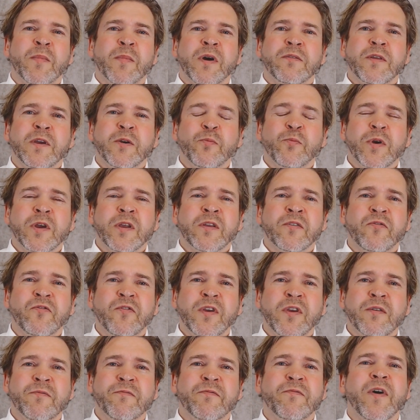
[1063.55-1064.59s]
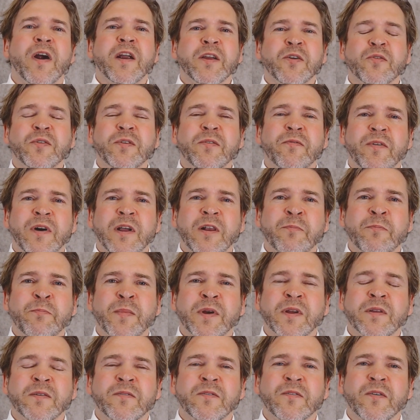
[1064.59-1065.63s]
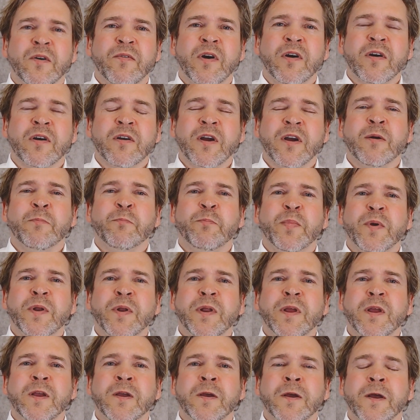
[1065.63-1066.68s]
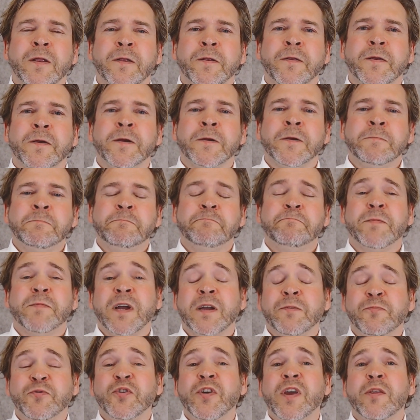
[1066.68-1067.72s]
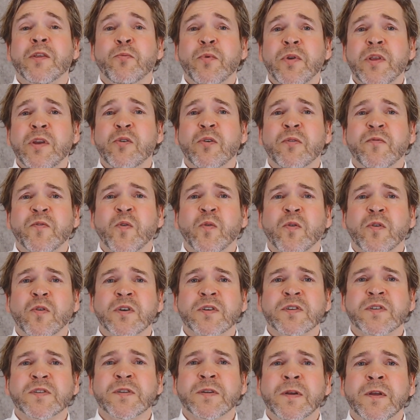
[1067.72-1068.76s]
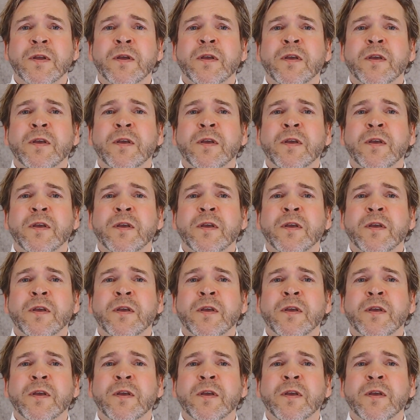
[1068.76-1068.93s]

I think we can see a very good development of our company and together with you, of course.